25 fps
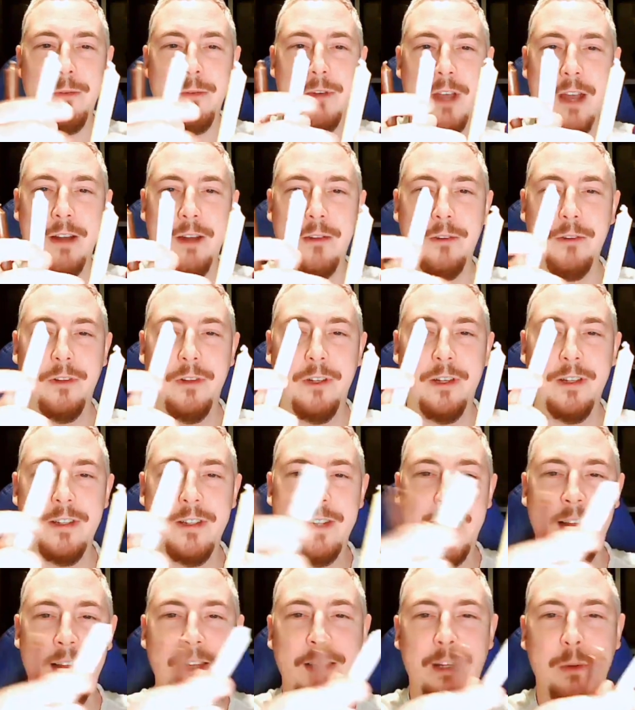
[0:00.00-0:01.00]
channels that can
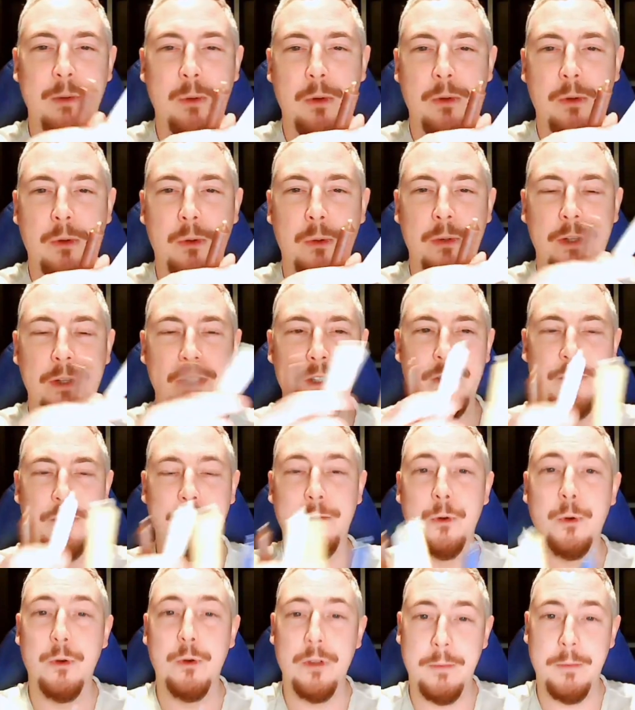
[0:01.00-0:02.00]
tell you what the, all these are
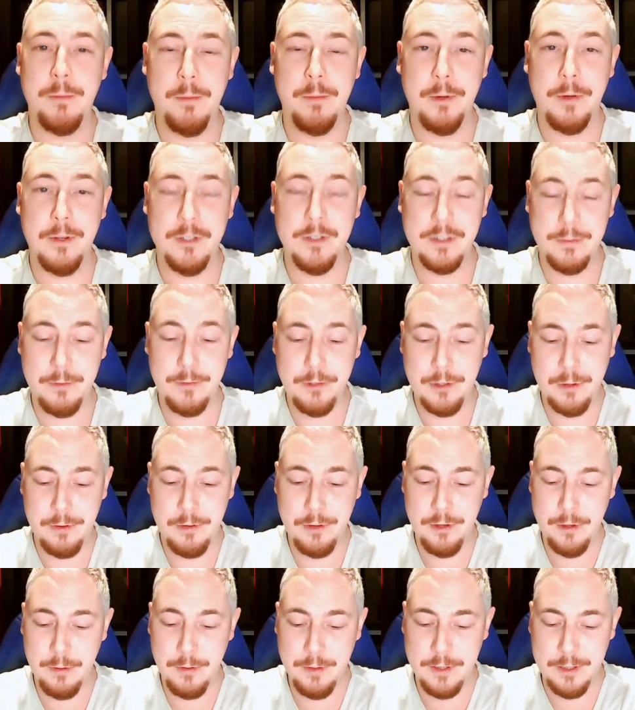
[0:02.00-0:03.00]
for at the moment because I'm so
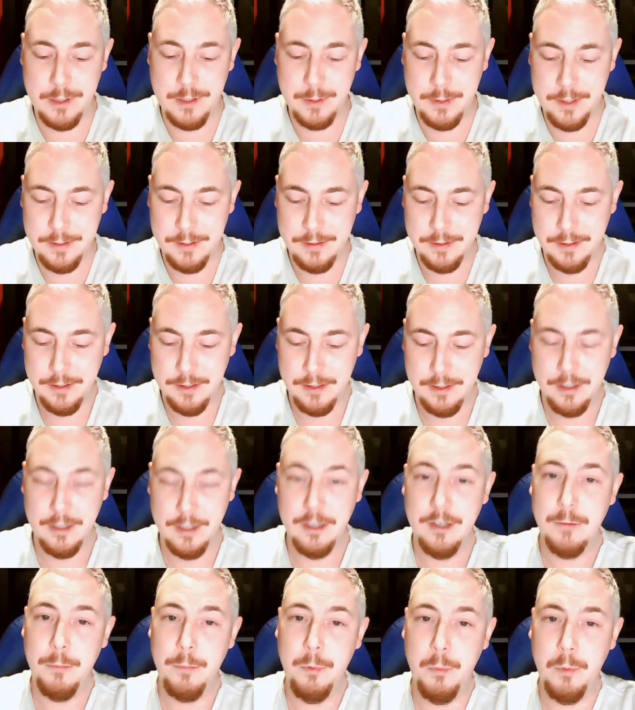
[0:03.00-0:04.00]
new into it.
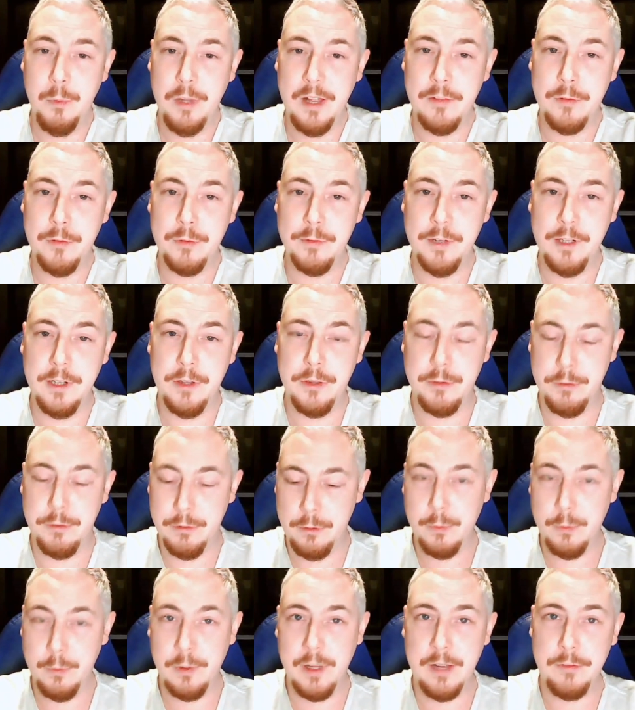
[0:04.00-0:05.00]
But we'll have a read
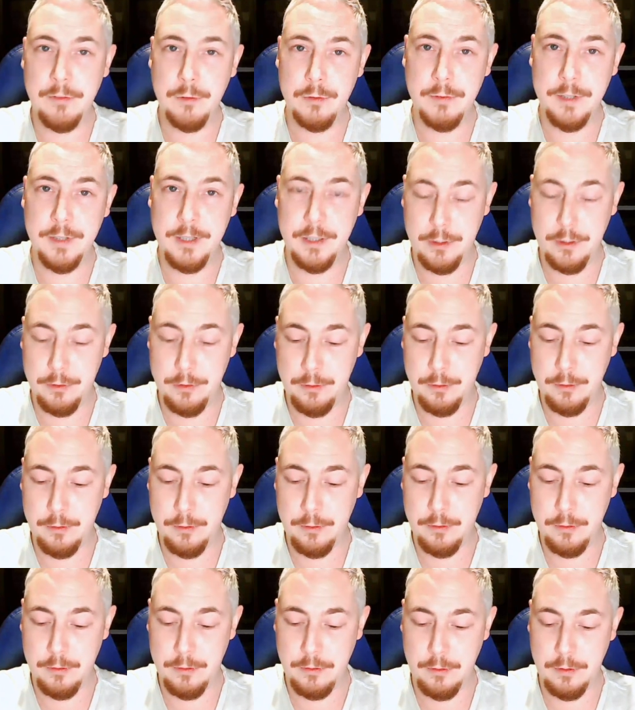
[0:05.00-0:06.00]
through. We'll have a read through,
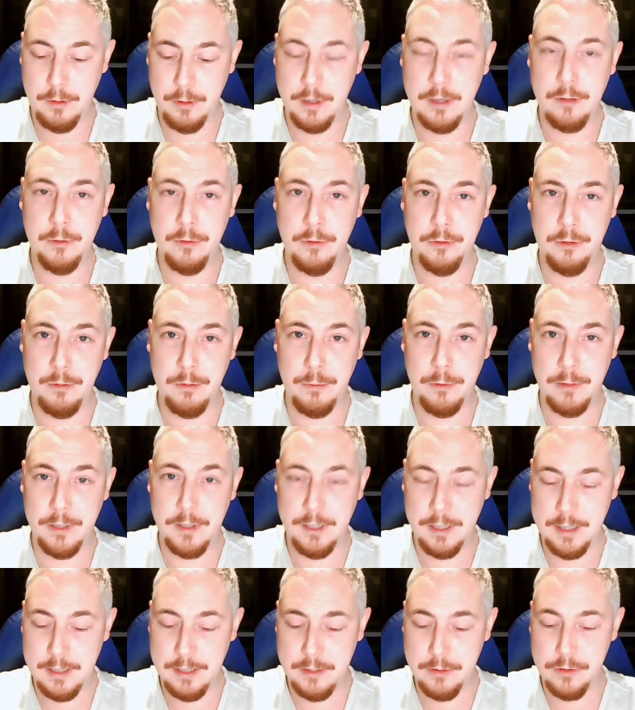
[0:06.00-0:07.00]
and I'll stop
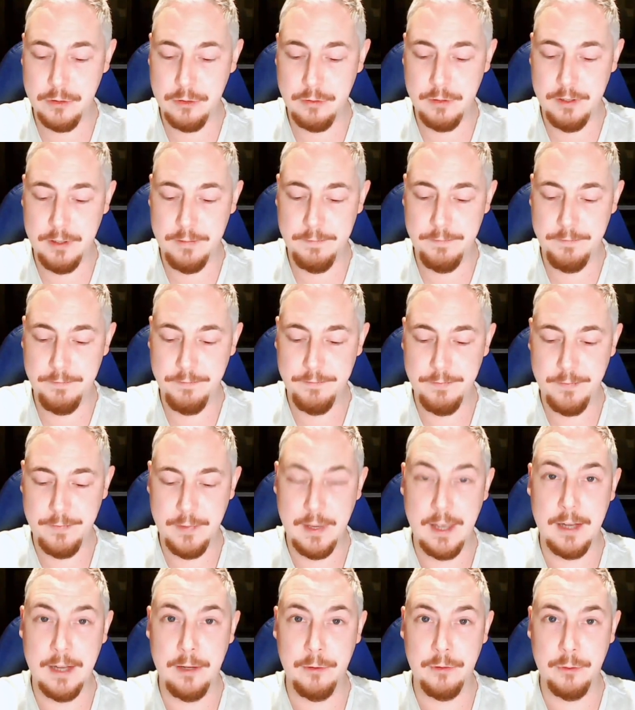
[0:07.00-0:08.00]
looking at the screen,
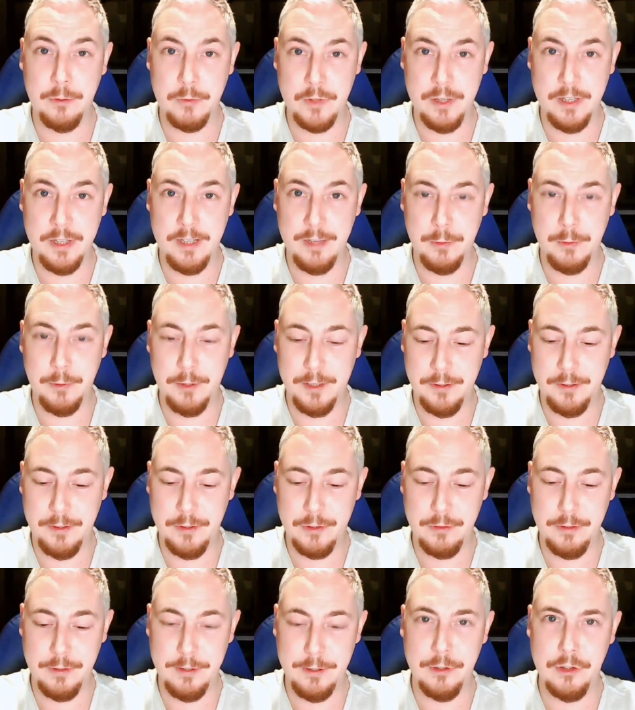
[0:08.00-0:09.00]
and I'll stop telling I'm looking at the
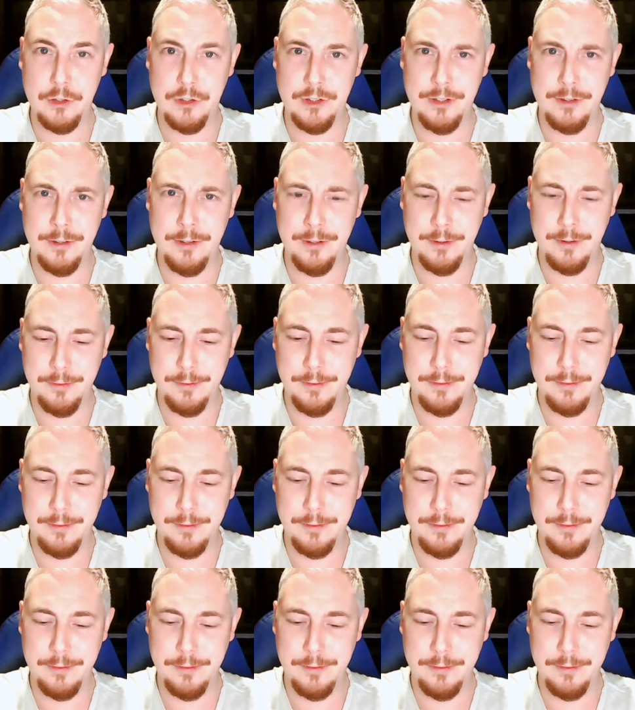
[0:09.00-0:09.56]
screen because you know.